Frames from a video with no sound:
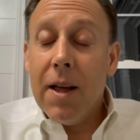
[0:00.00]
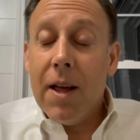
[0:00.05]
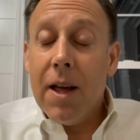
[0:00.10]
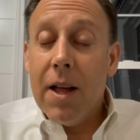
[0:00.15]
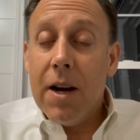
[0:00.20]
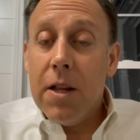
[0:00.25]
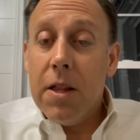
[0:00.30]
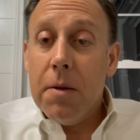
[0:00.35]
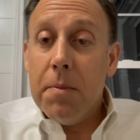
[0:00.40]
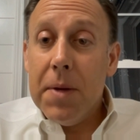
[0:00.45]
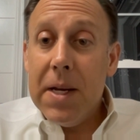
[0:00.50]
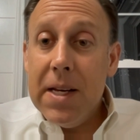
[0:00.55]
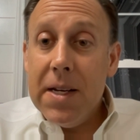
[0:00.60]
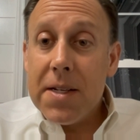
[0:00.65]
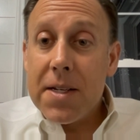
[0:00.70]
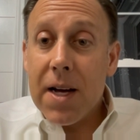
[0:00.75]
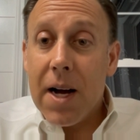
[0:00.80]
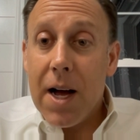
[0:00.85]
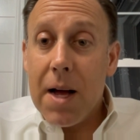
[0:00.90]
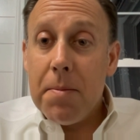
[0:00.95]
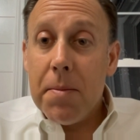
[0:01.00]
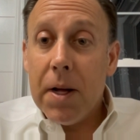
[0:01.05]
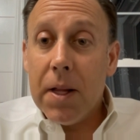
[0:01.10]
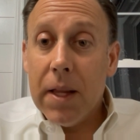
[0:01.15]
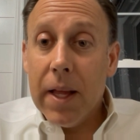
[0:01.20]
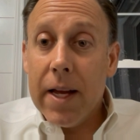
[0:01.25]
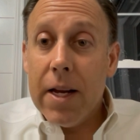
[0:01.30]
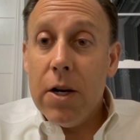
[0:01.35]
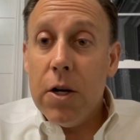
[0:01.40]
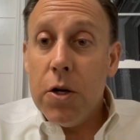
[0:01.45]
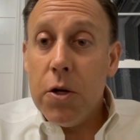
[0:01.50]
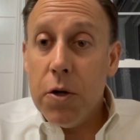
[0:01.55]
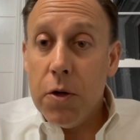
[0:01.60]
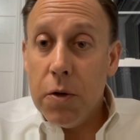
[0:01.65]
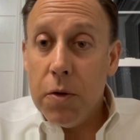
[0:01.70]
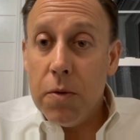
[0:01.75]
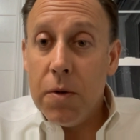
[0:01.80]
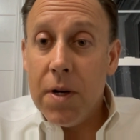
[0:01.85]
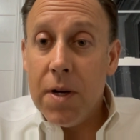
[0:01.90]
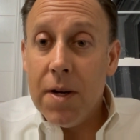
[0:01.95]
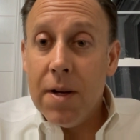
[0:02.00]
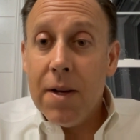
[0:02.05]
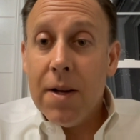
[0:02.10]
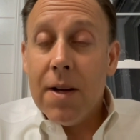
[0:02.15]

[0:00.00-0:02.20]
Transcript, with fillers: And in the meantime, Helena Hoon,